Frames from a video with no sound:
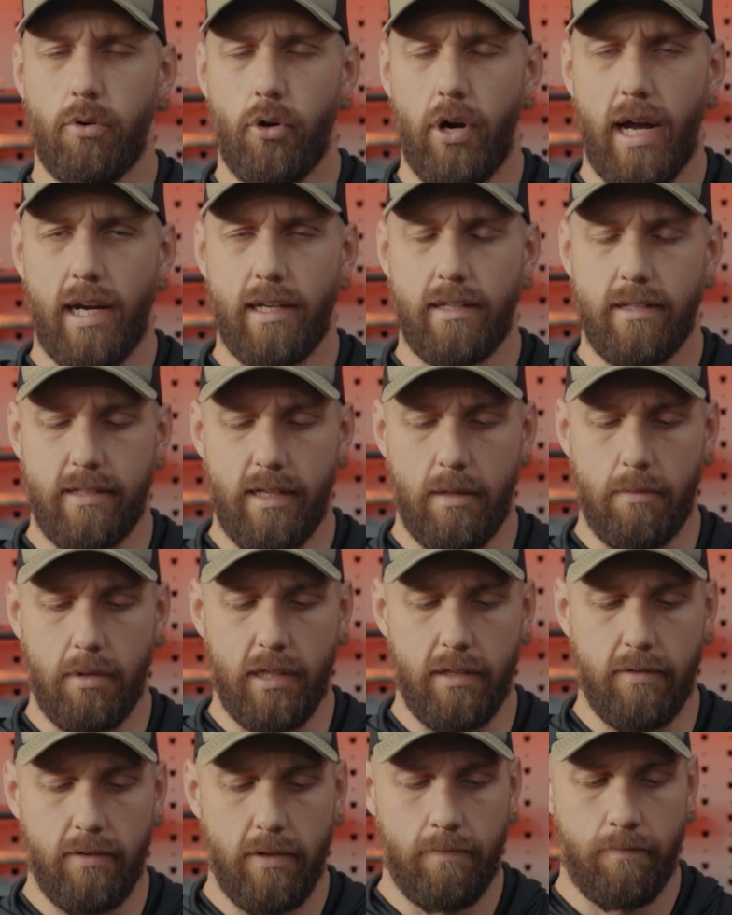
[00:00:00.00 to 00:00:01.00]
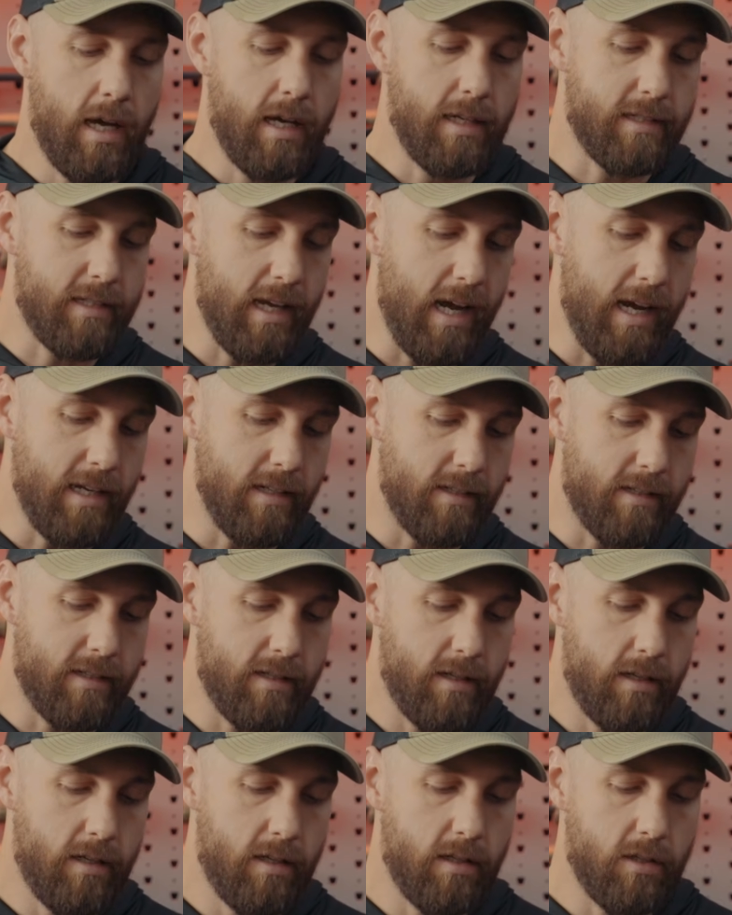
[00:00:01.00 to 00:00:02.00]
bore axis, I believe.
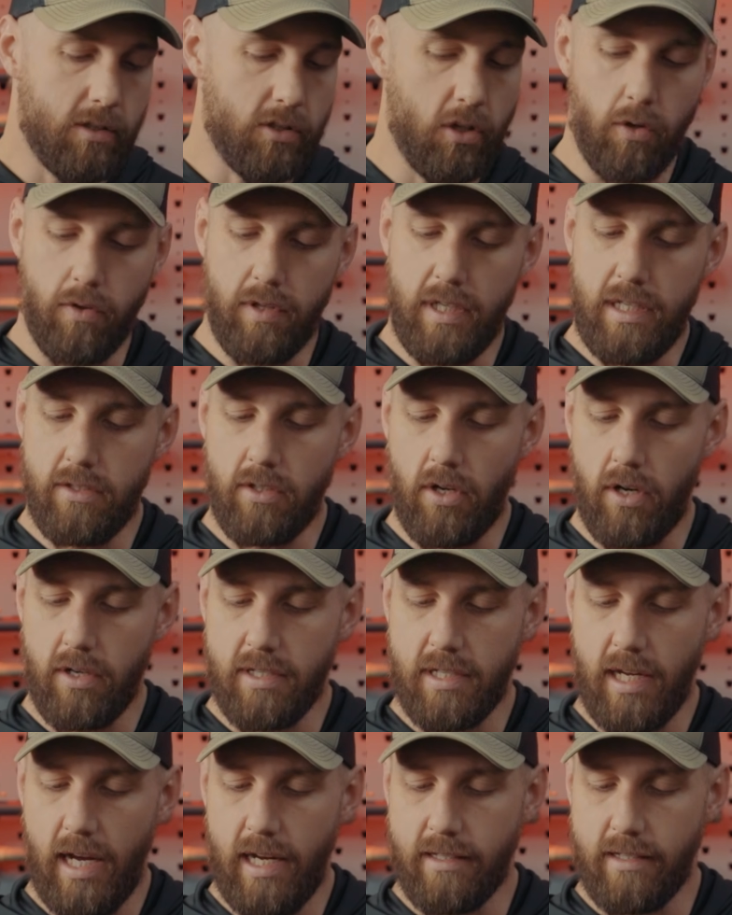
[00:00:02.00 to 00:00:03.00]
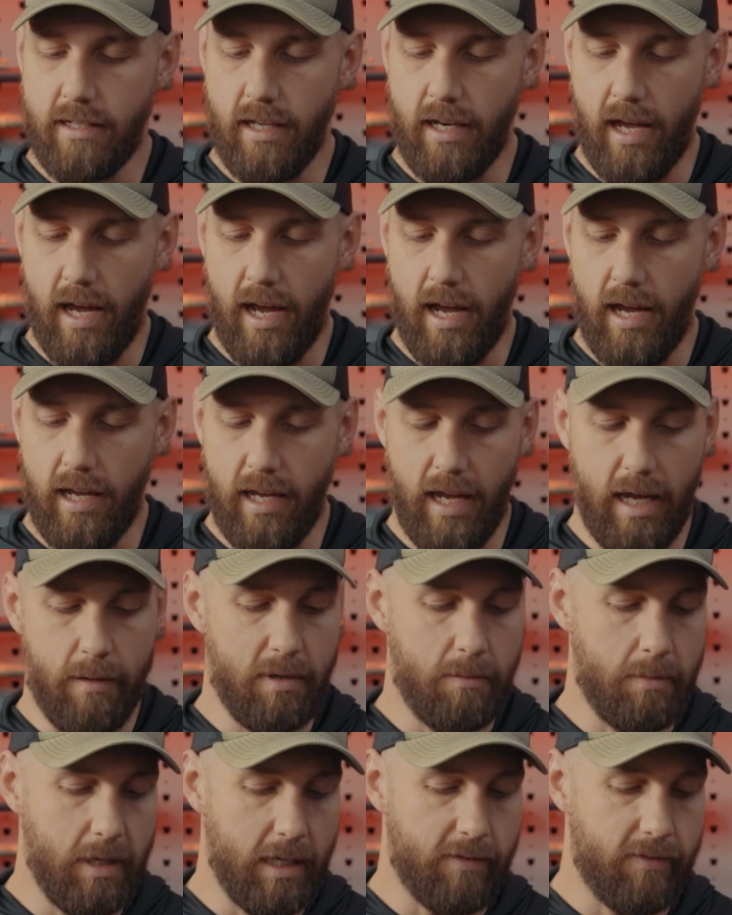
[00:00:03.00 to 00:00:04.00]
Sights. So these are sights that I am
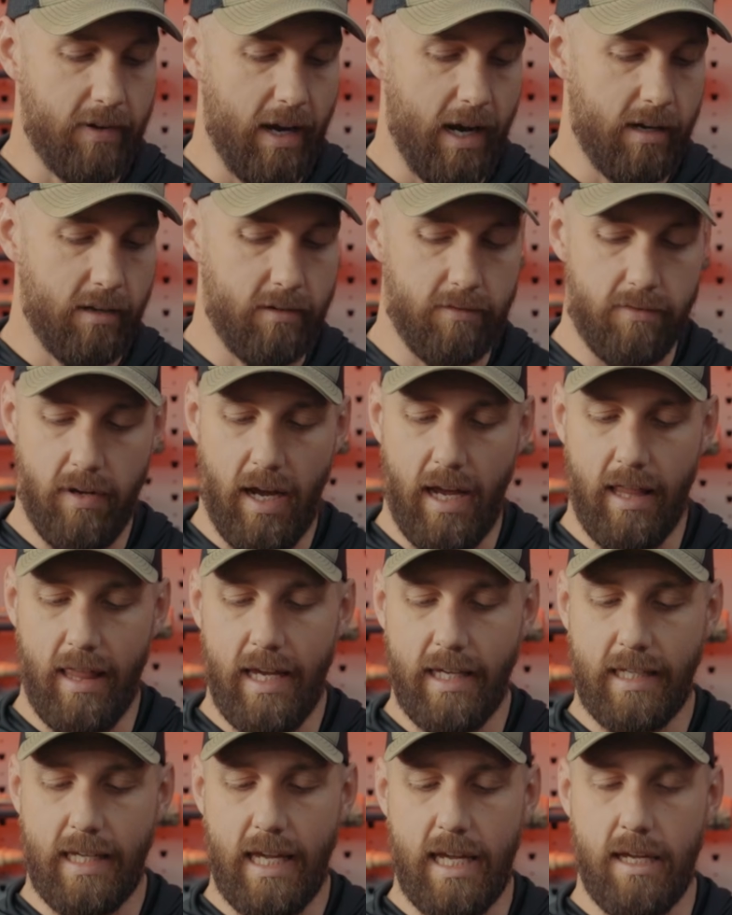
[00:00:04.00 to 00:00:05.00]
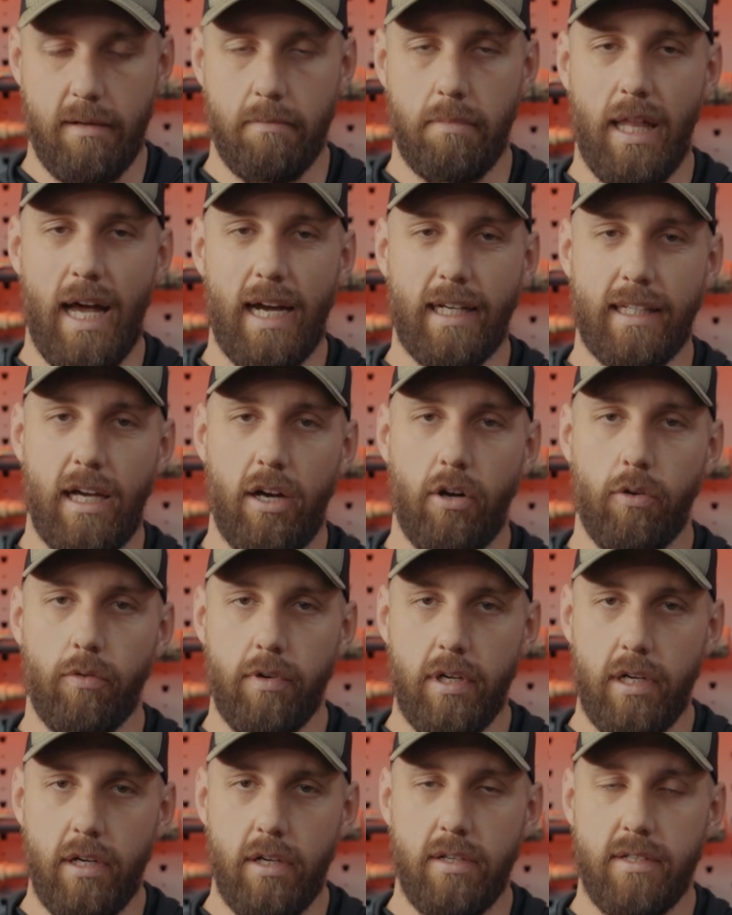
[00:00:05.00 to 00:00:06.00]
a big fan of. I like a blacked out
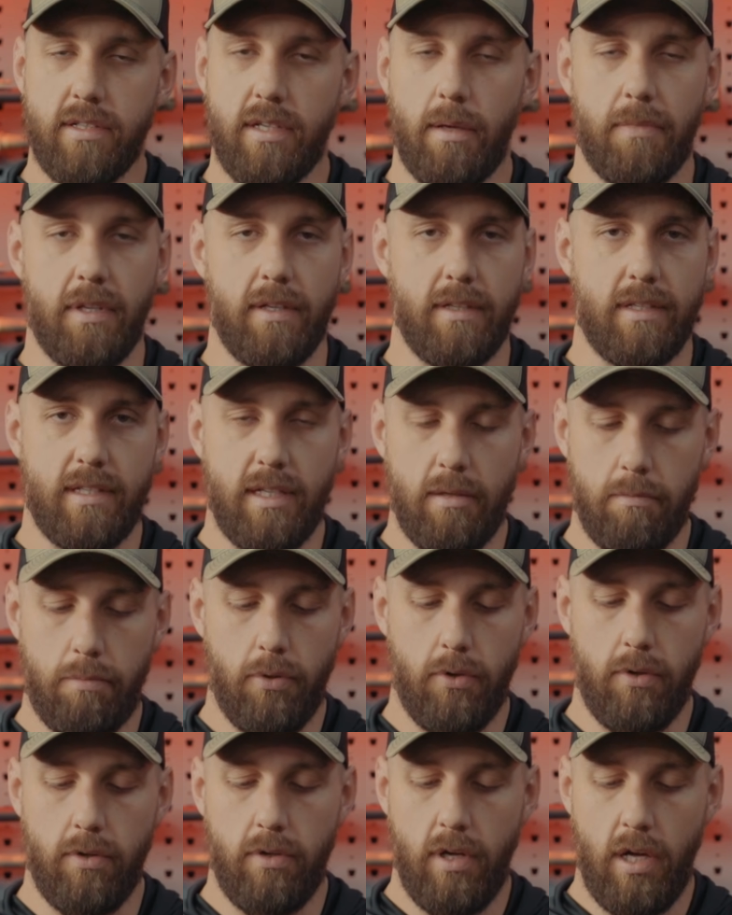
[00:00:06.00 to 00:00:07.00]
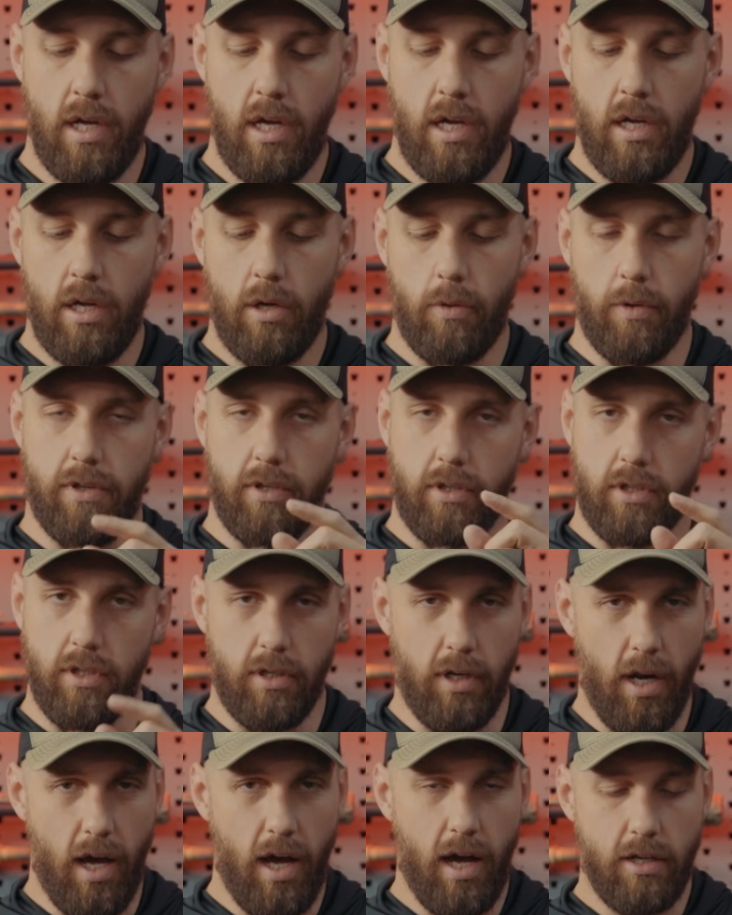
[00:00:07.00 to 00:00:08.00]
rear, something simple with a good
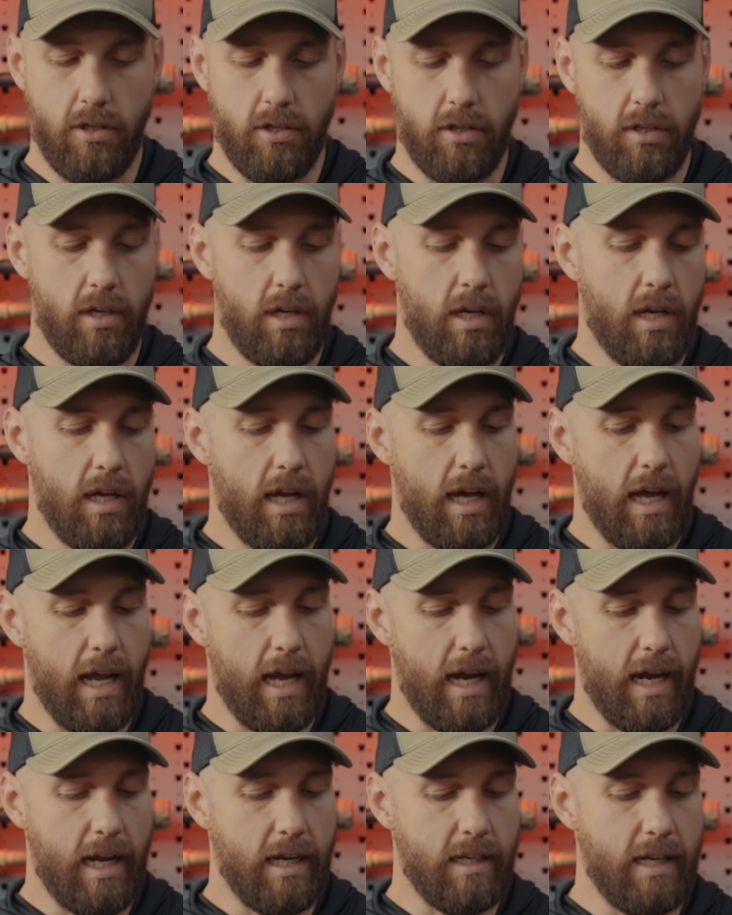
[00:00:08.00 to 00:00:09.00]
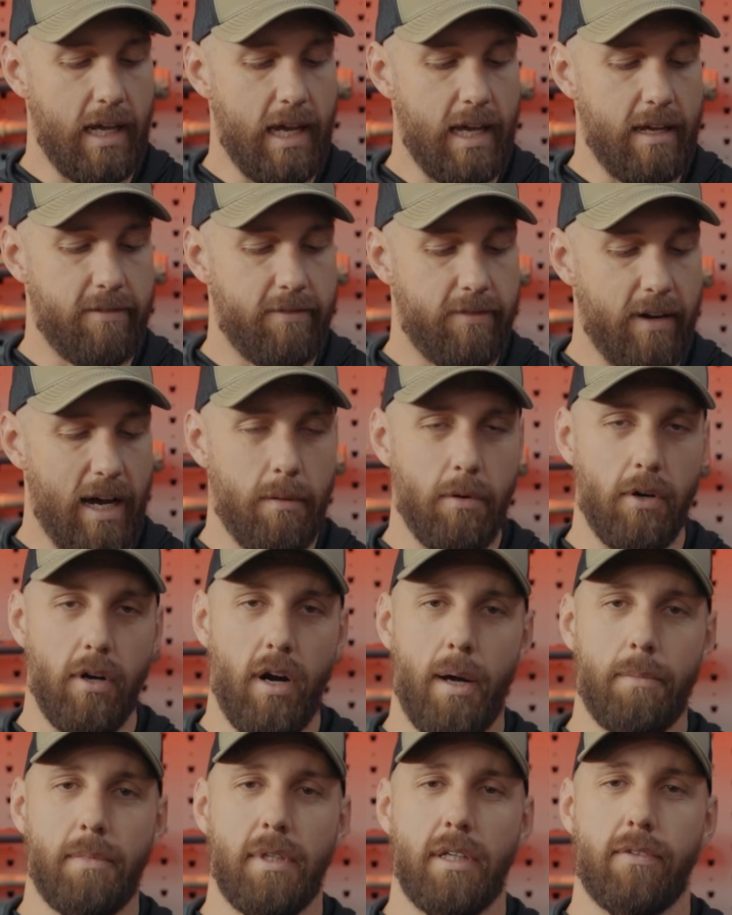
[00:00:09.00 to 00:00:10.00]
notch, and a fiber
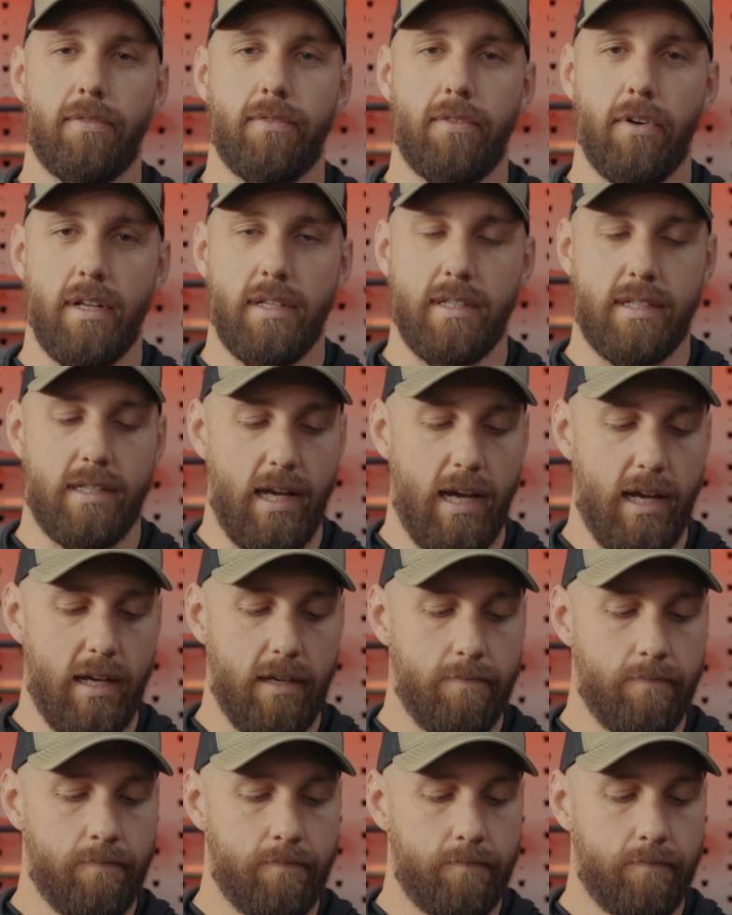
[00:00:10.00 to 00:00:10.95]
optic front sight.